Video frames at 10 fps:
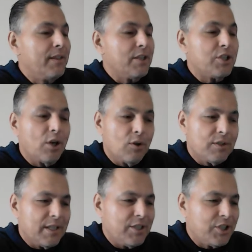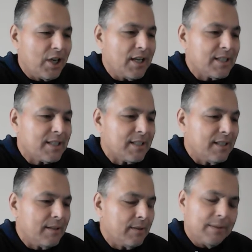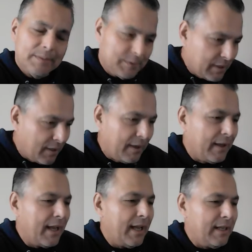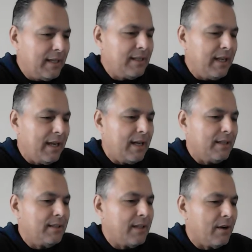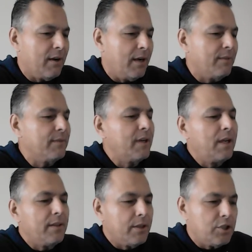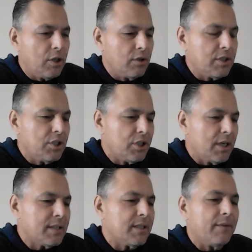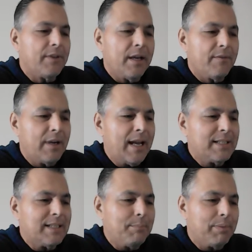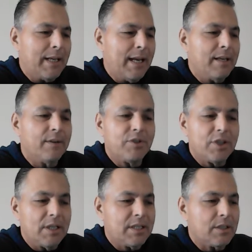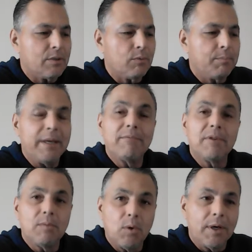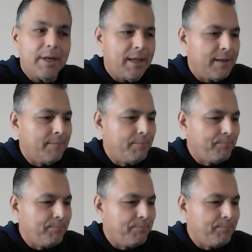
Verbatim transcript: the chosen just, sorry, and in the end thereof the chosen just of the everlasting plant of justice will be rewarded.